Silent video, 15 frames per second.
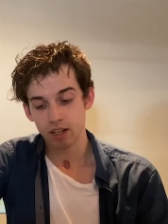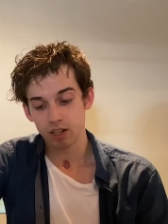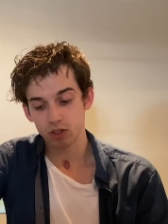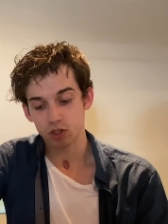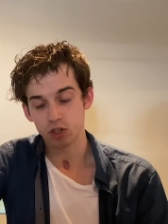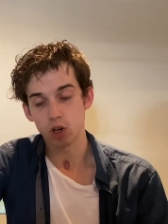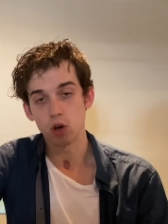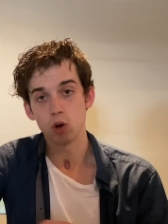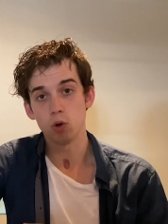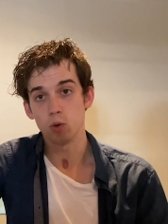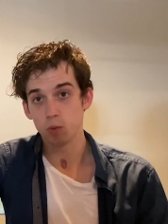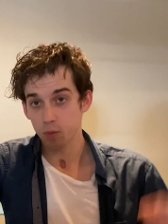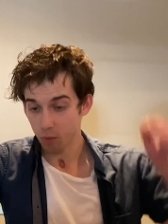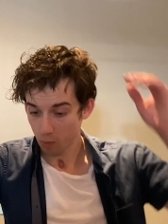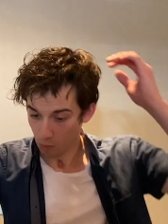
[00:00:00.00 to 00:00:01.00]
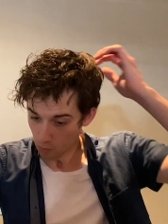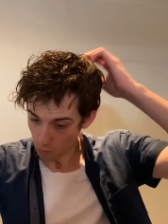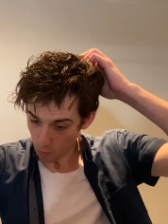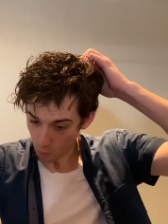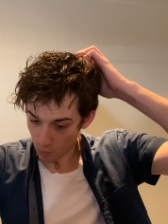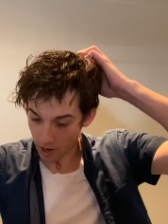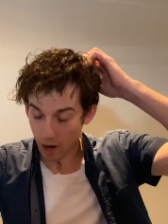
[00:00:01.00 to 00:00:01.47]
so
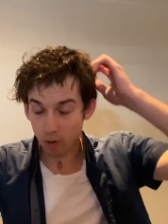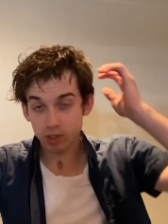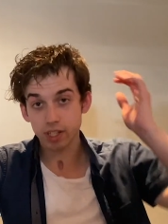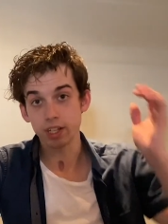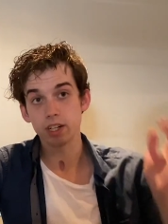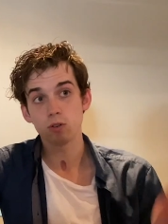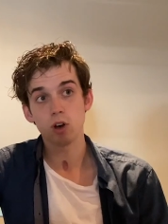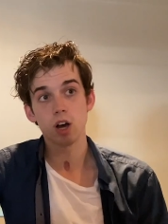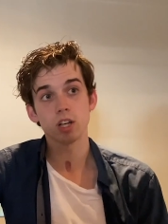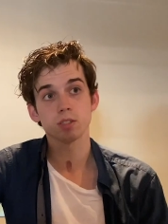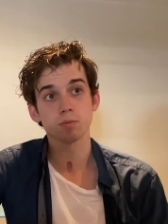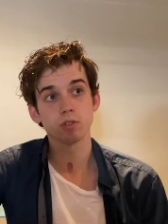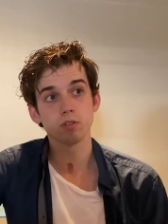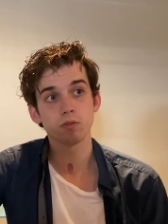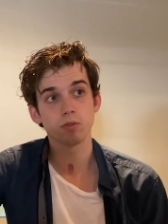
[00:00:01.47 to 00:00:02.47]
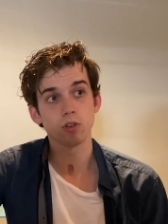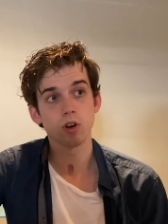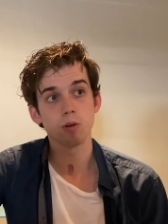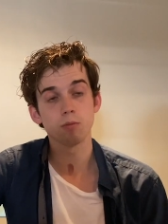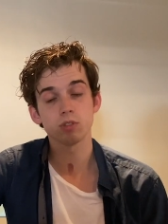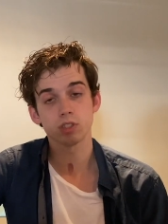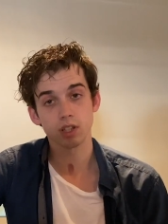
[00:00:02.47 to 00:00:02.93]
when I was in a hospital for
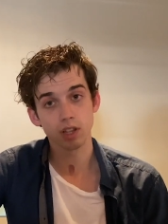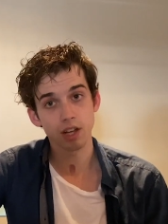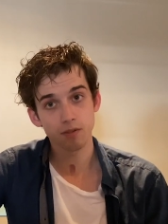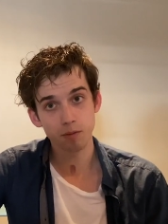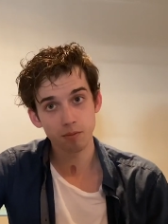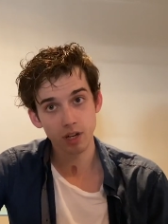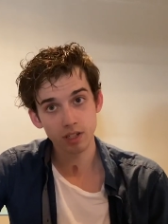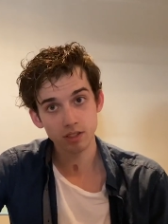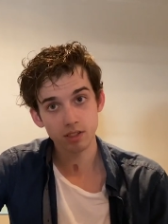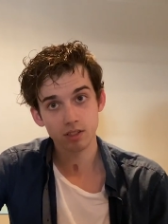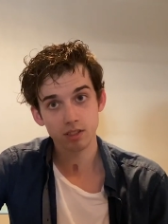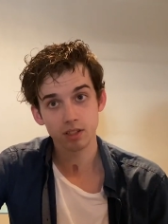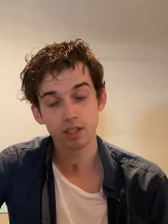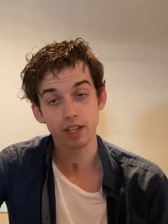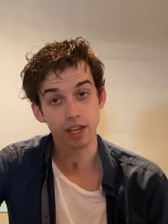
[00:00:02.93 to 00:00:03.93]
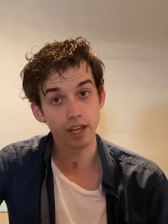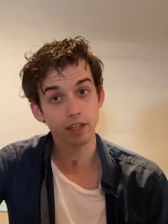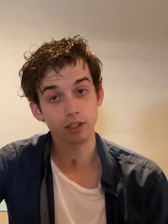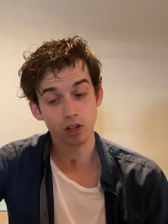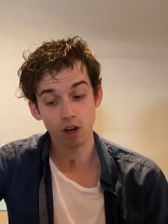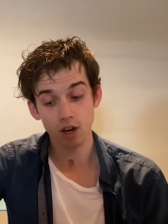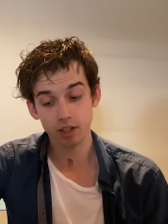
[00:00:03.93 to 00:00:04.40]
almost 11 months,
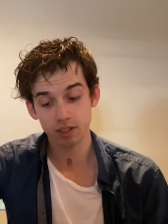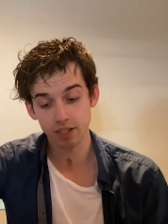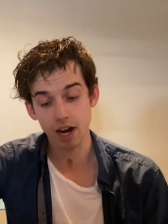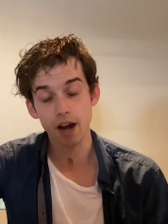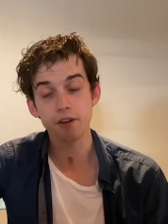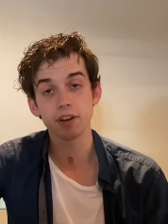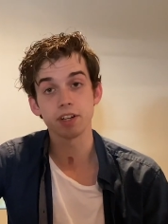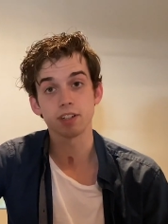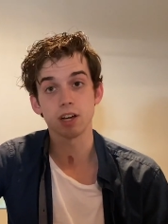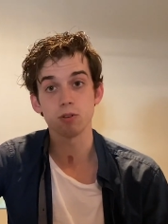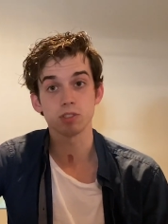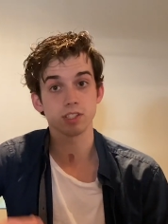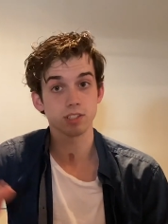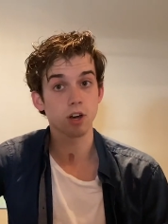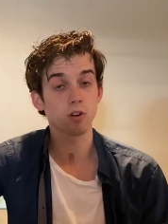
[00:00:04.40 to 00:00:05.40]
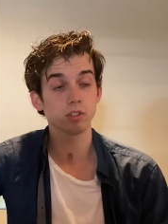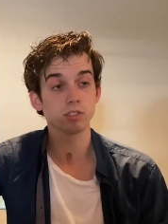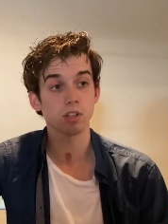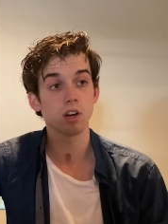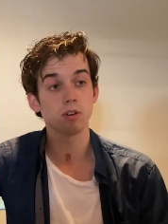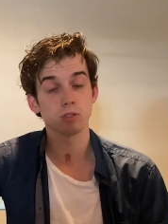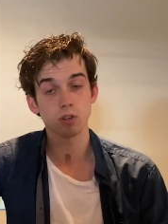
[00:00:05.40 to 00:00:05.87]
it got tiring. I was
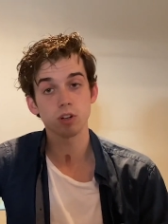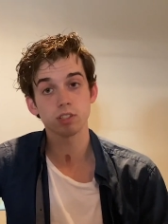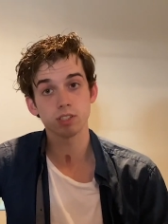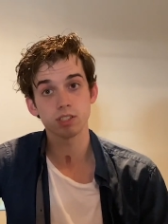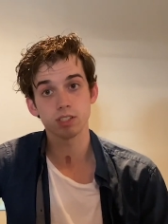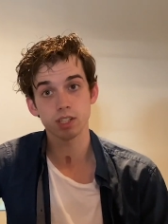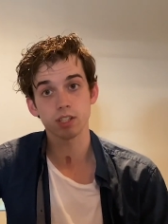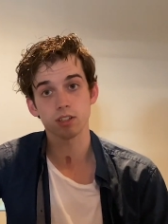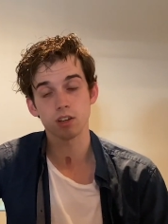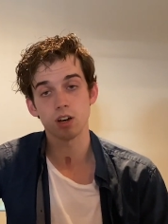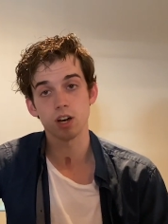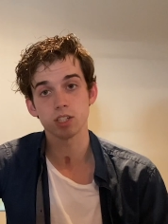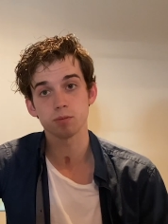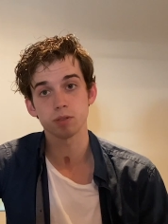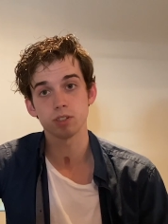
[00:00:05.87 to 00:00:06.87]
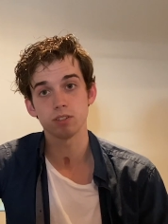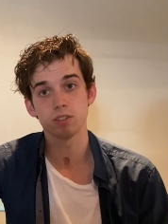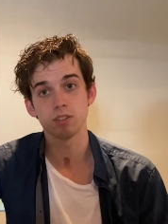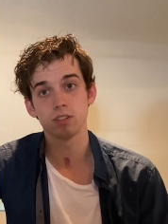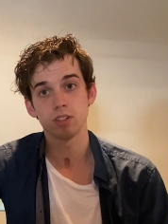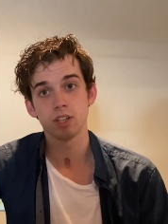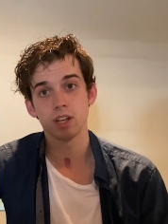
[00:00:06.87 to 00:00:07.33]
honestly sick of the hospital
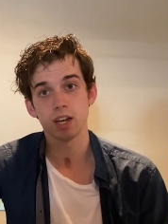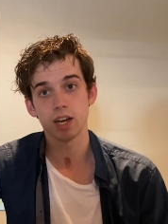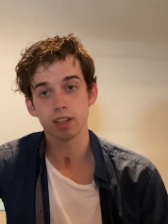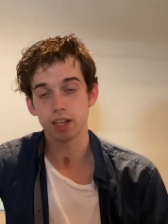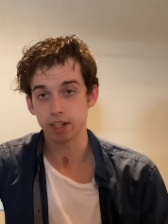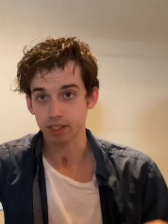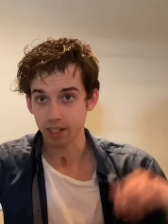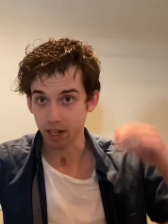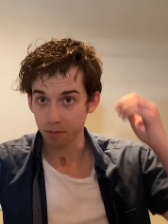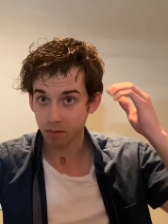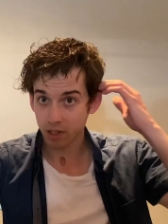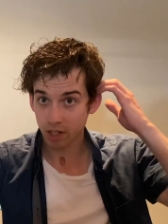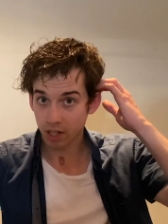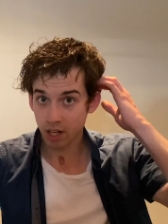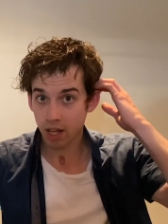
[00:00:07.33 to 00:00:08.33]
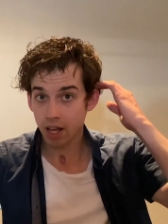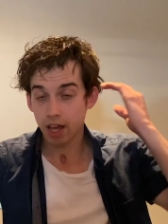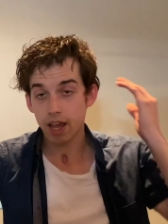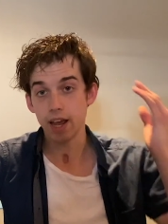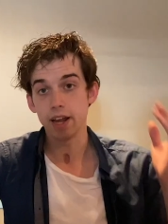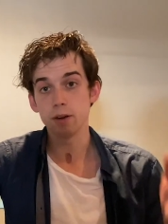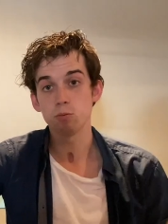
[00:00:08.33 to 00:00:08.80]
at that time.
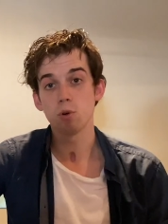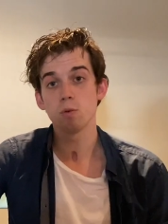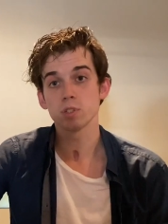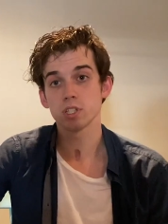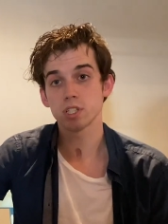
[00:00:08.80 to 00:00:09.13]
And what was